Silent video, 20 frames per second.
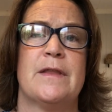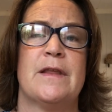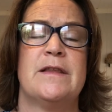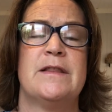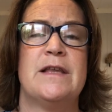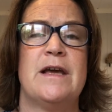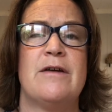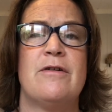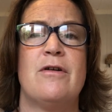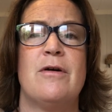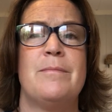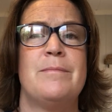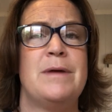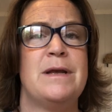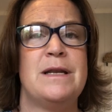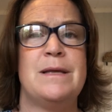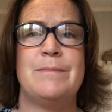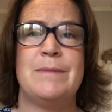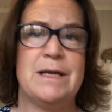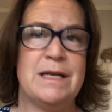There are
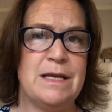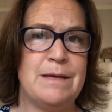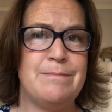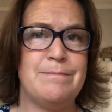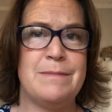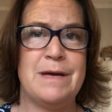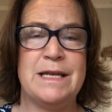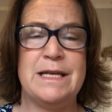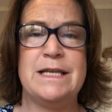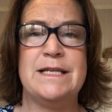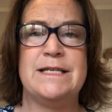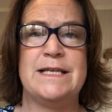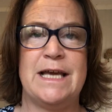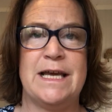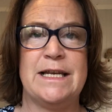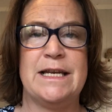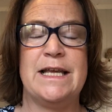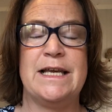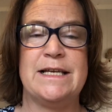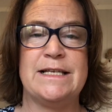many
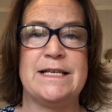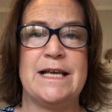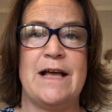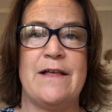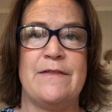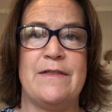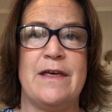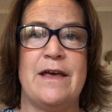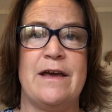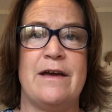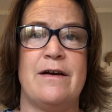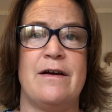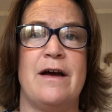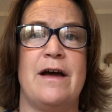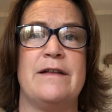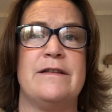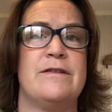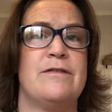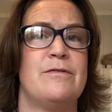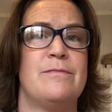techniques out there,
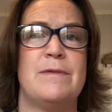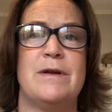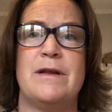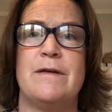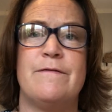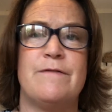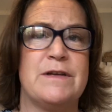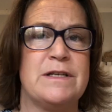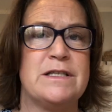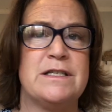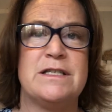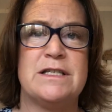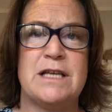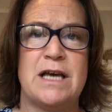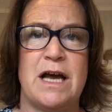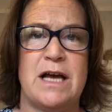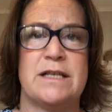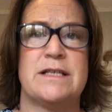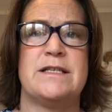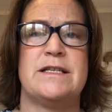and there are many
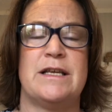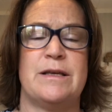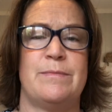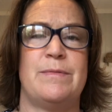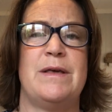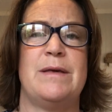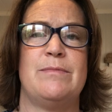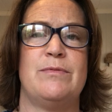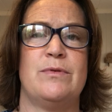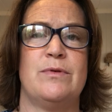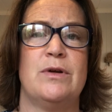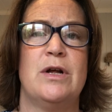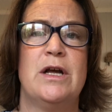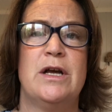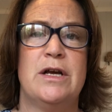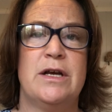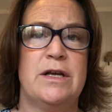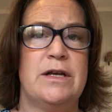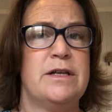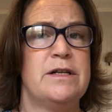fantastic people
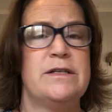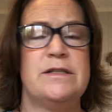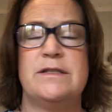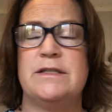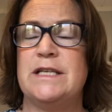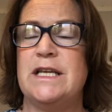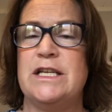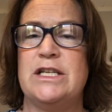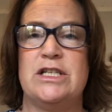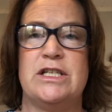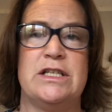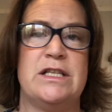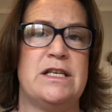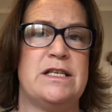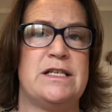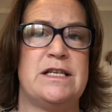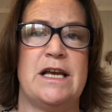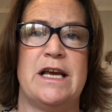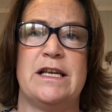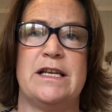teaching
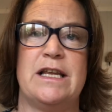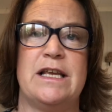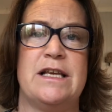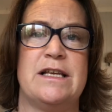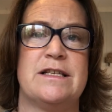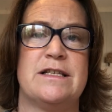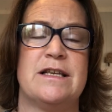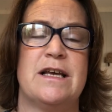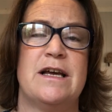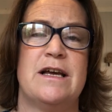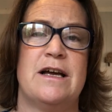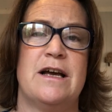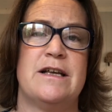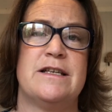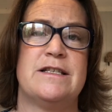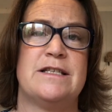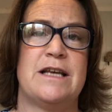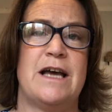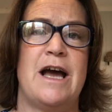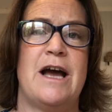these techniques
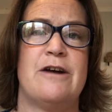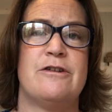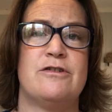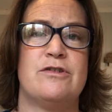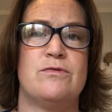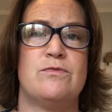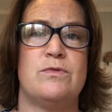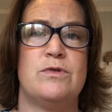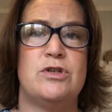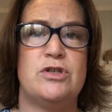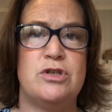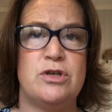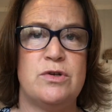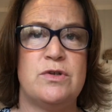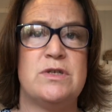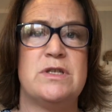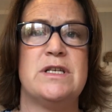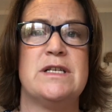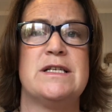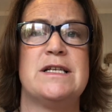as to how to
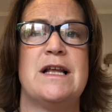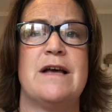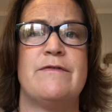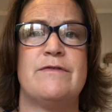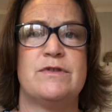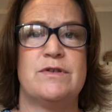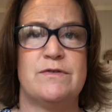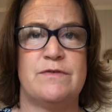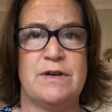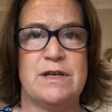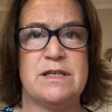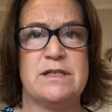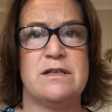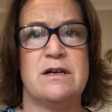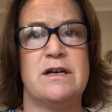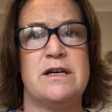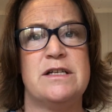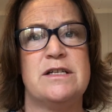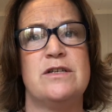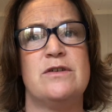reduce these levels of
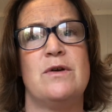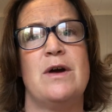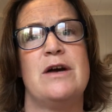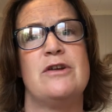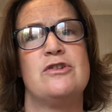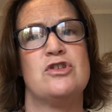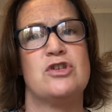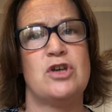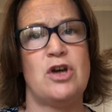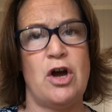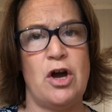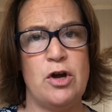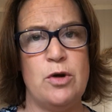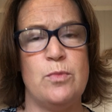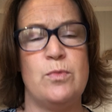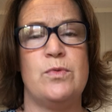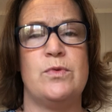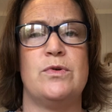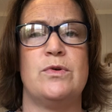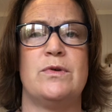anxiety or how to
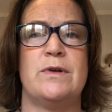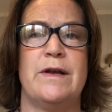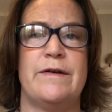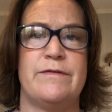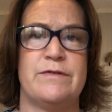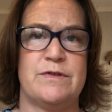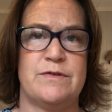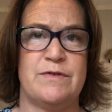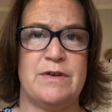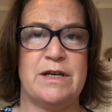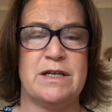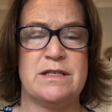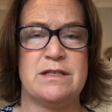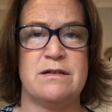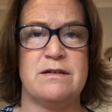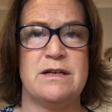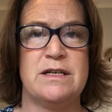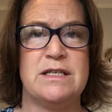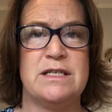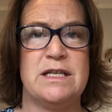cope with your levels of
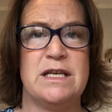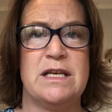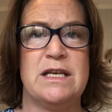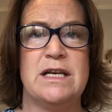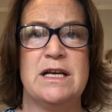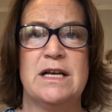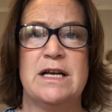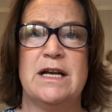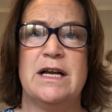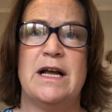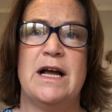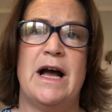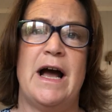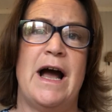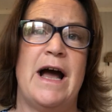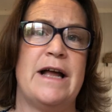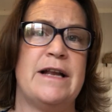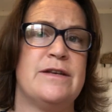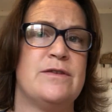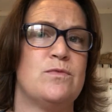anxiety.
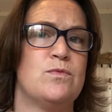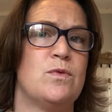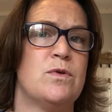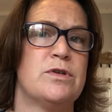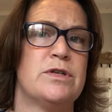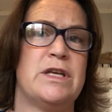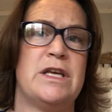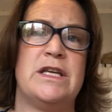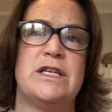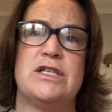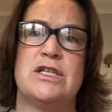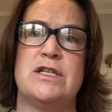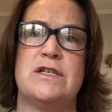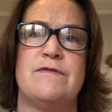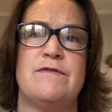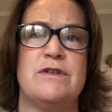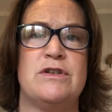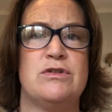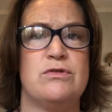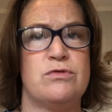And what each
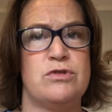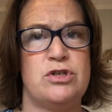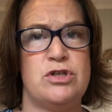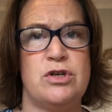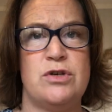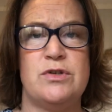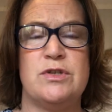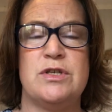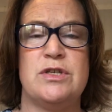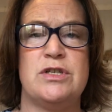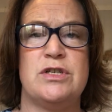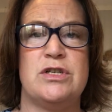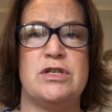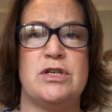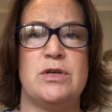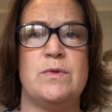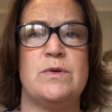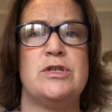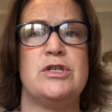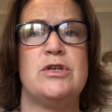individual chooses to do
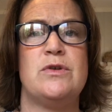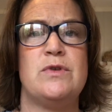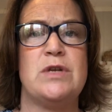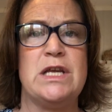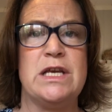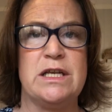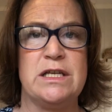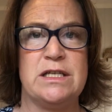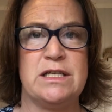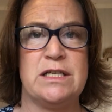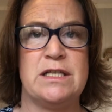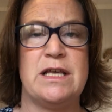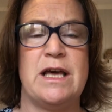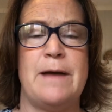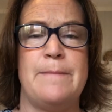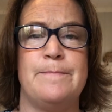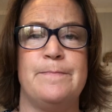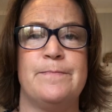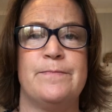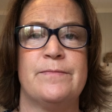is unique to
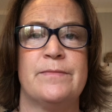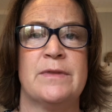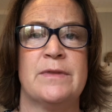them.